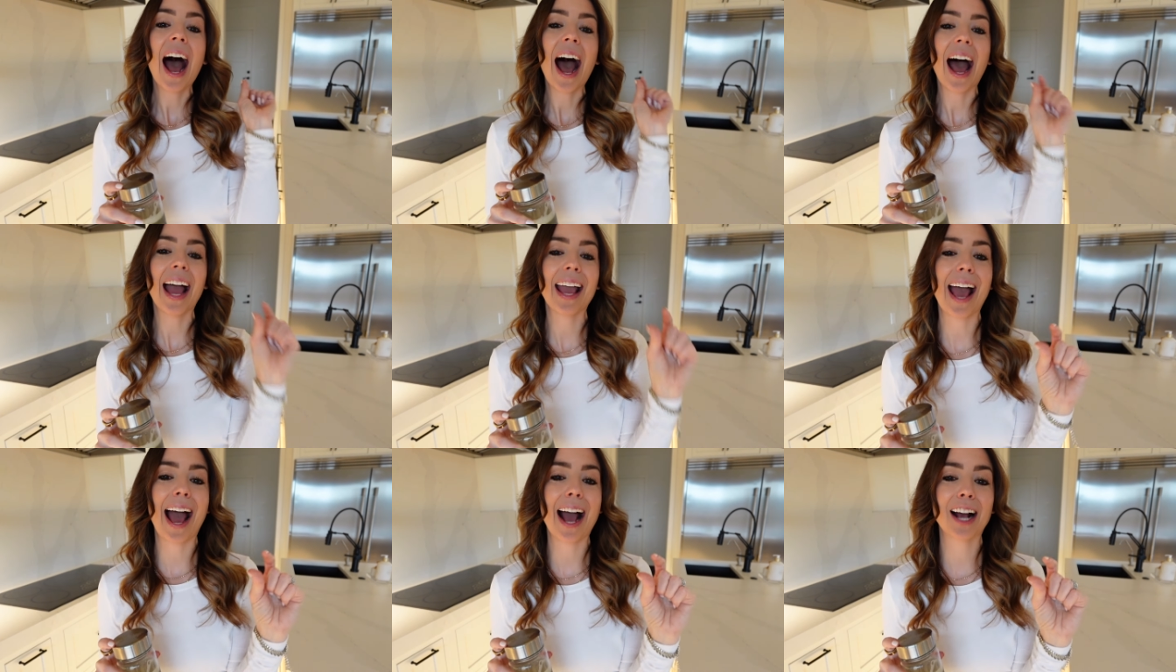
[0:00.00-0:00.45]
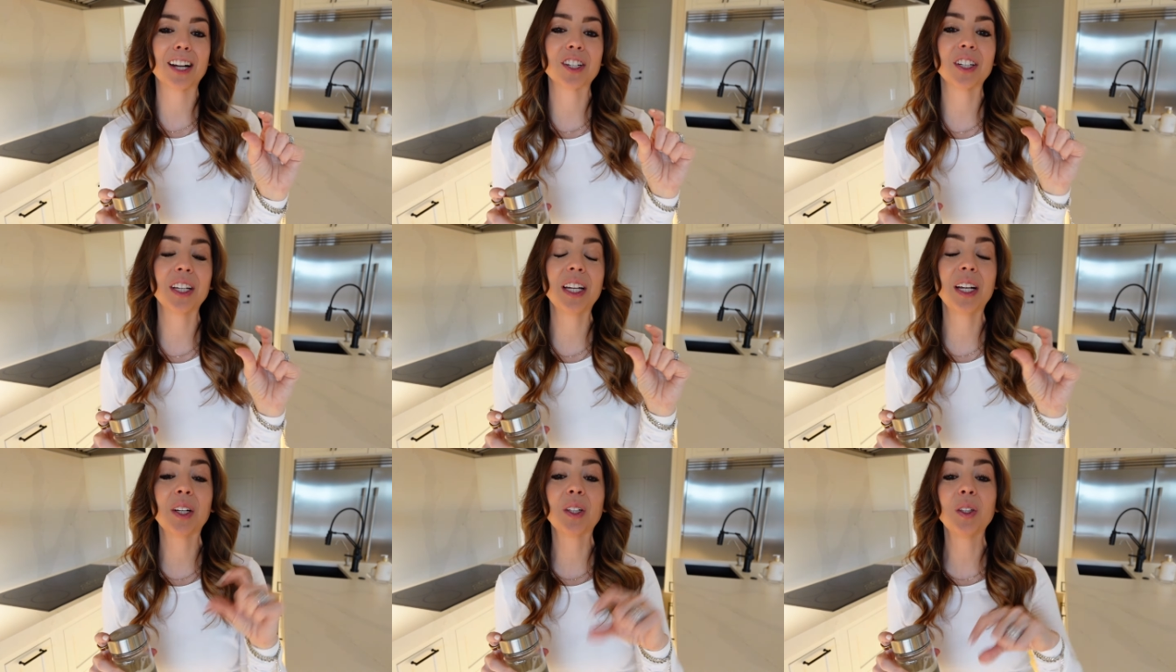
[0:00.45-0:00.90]
I
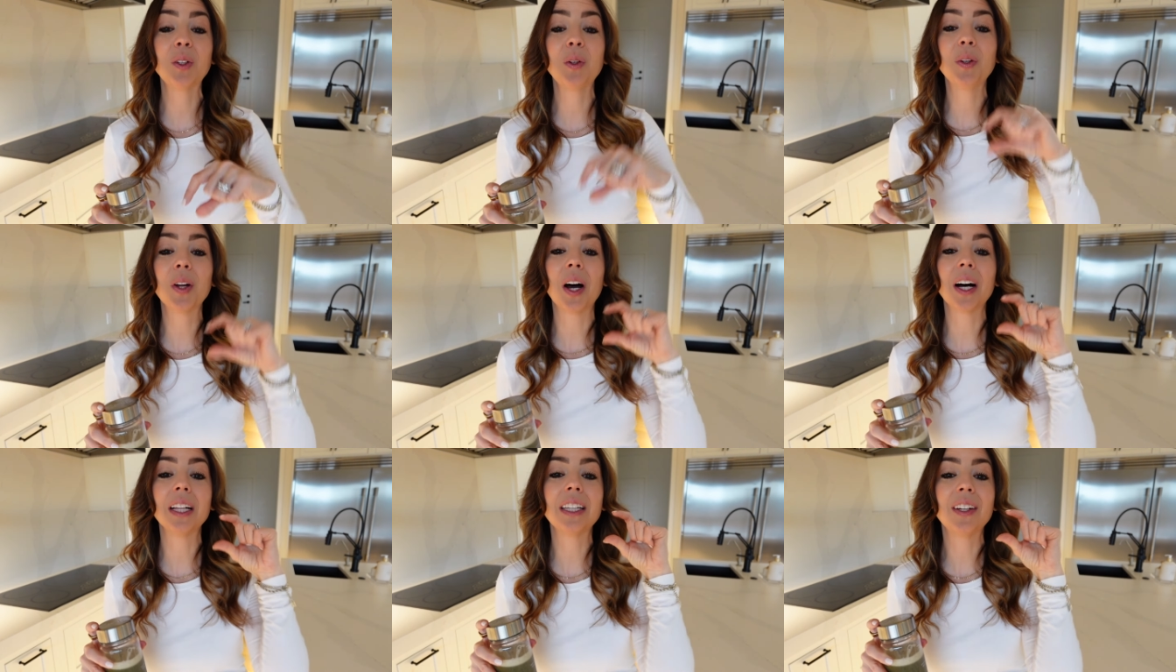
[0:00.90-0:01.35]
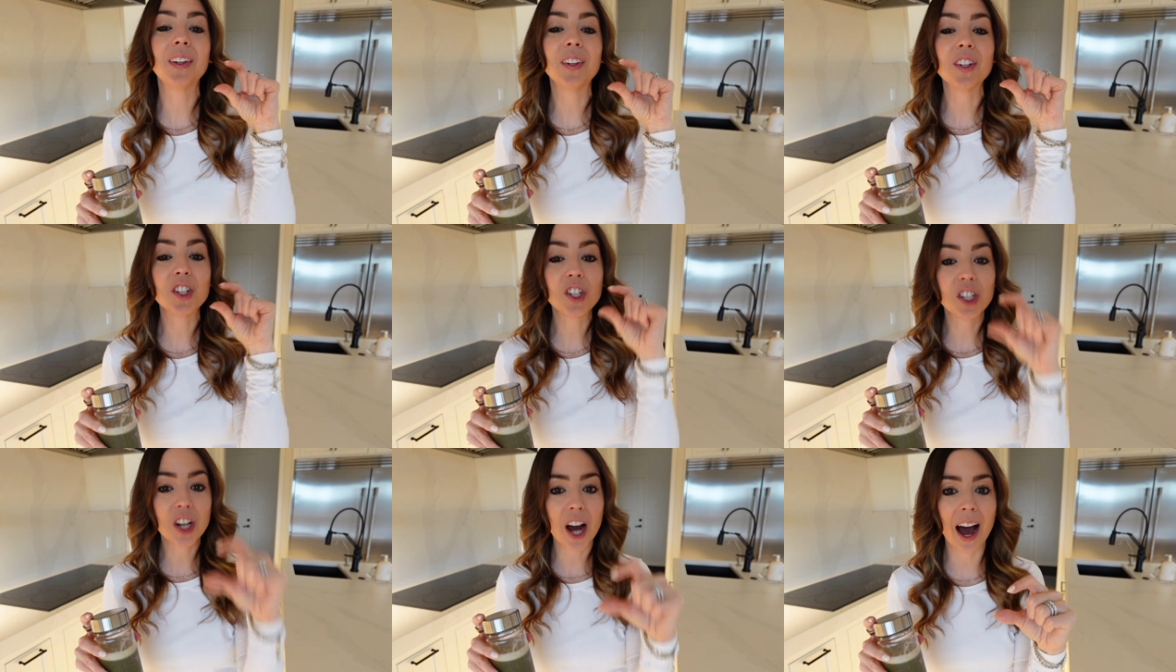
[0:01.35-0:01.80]
actually include a little
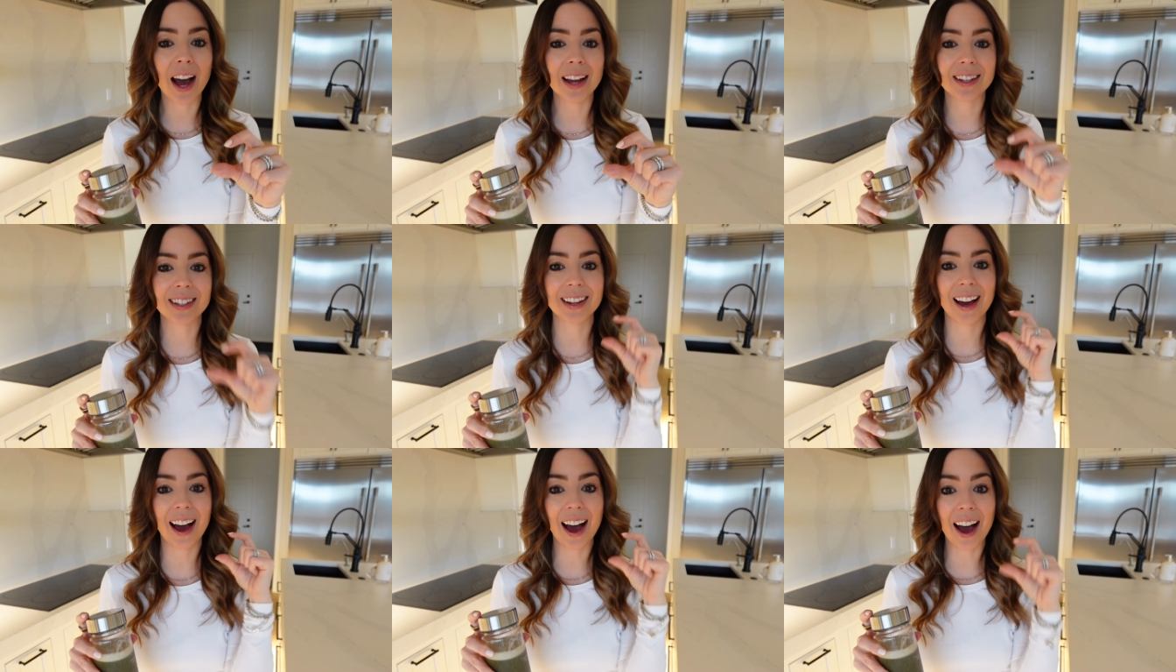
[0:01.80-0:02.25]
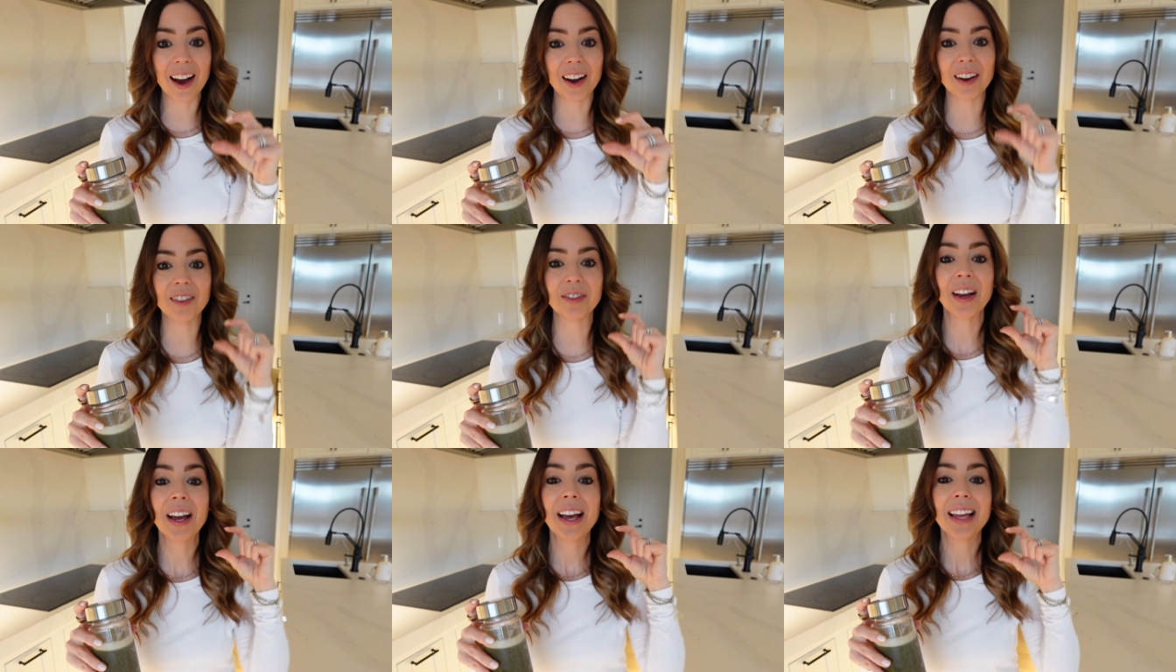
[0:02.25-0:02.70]
shot
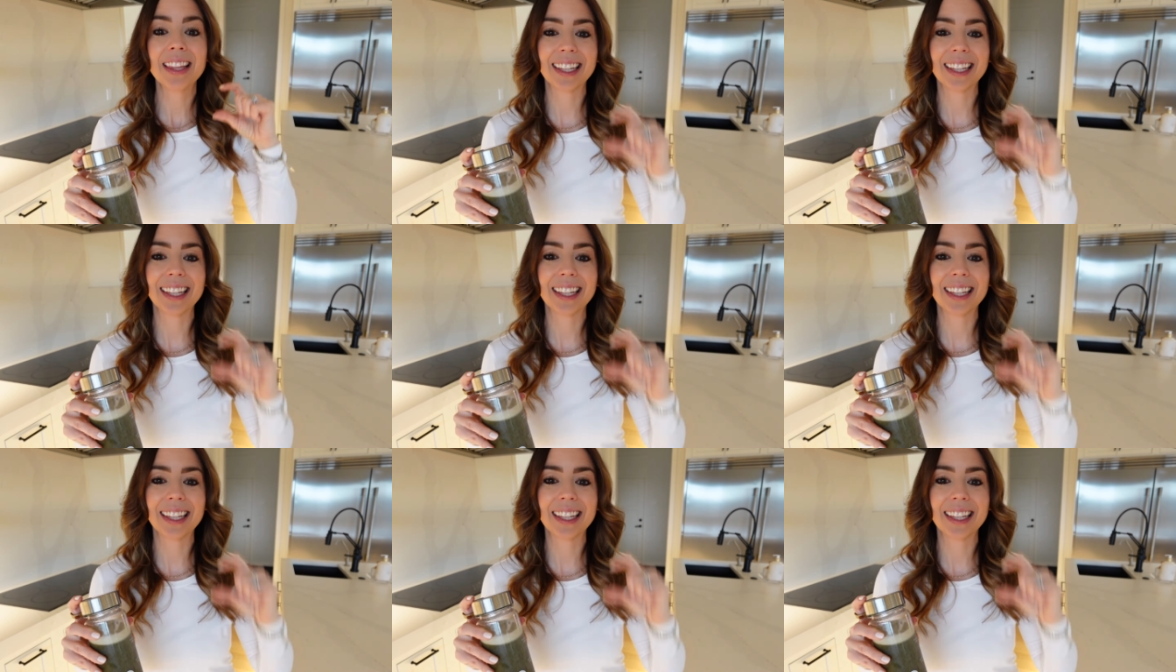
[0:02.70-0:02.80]
of